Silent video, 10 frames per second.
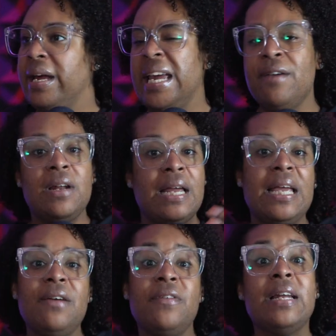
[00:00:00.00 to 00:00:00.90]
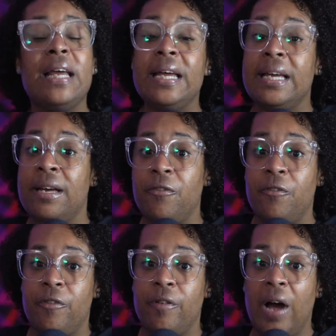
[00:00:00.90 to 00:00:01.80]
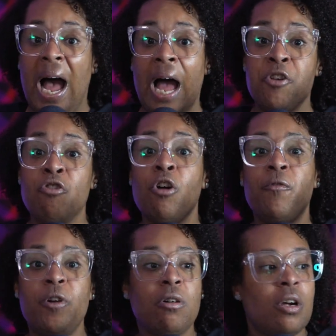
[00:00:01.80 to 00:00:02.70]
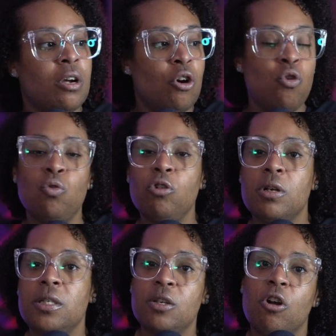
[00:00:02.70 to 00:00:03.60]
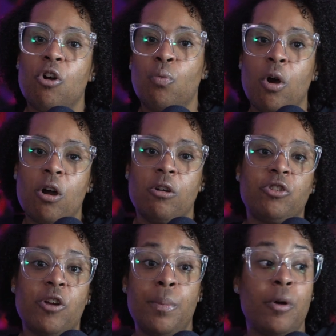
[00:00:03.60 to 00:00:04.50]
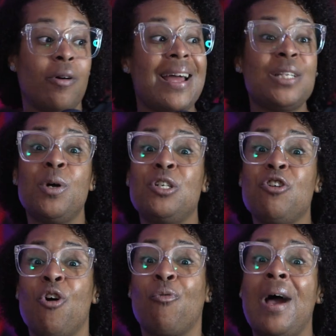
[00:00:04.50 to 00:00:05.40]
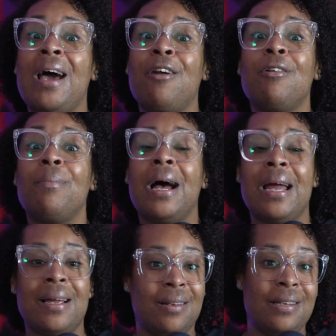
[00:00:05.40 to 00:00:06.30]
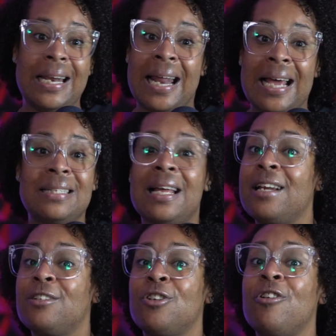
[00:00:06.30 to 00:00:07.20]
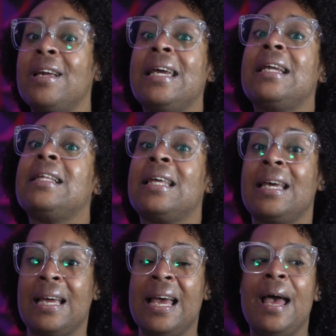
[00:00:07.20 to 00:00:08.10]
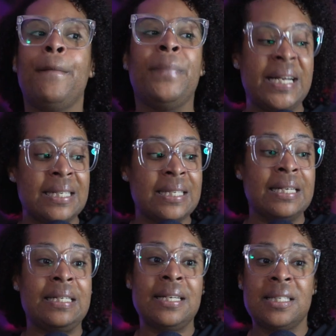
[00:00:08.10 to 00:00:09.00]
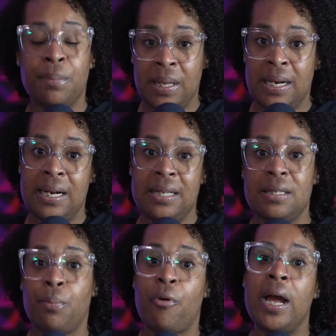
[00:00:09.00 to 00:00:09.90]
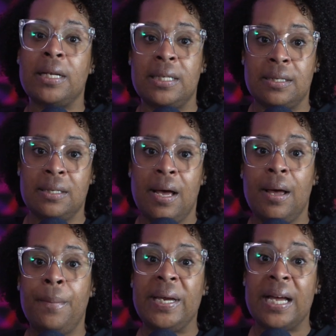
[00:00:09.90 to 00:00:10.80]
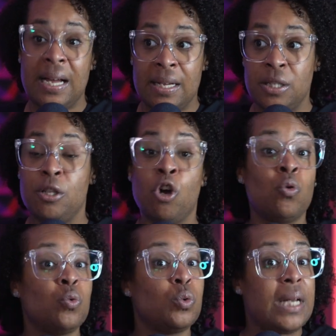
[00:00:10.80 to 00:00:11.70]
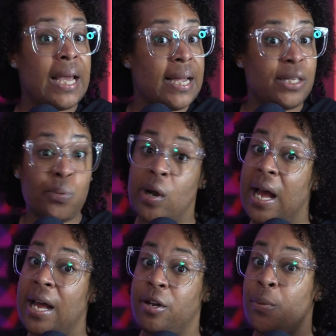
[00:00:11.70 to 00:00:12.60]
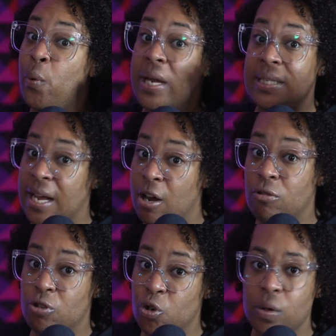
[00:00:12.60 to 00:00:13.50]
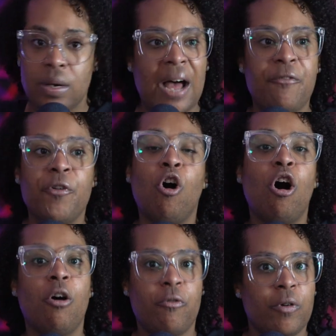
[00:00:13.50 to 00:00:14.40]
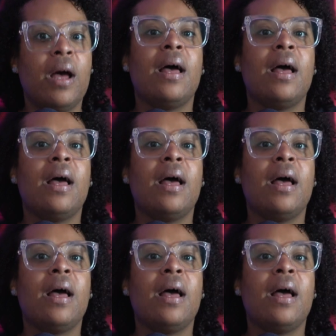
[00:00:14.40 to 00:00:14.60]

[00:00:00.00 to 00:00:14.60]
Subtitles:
Even if you don't feel good, cool. You can still go walk on a treadmill. Guess what? You're going to ride on a bike. That's not exerting anything. But it's a discipline and it's a practice. Because those days them weeks I don't do it, I feel off.